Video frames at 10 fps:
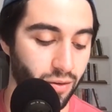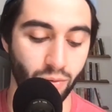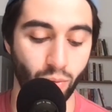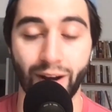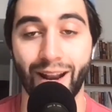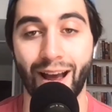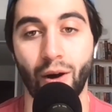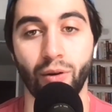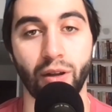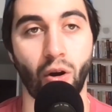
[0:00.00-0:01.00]
right
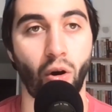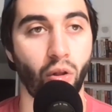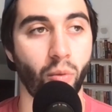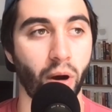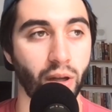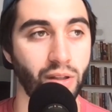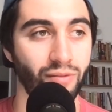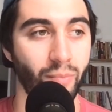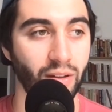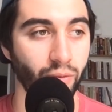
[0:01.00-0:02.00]
now in all the buckets
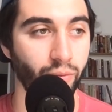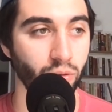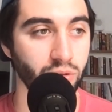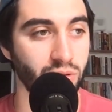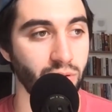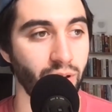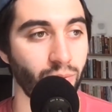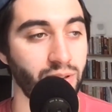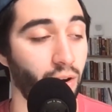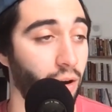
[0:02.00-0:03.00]
of mental fortitude that
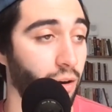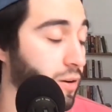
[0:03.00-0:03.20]
we talk.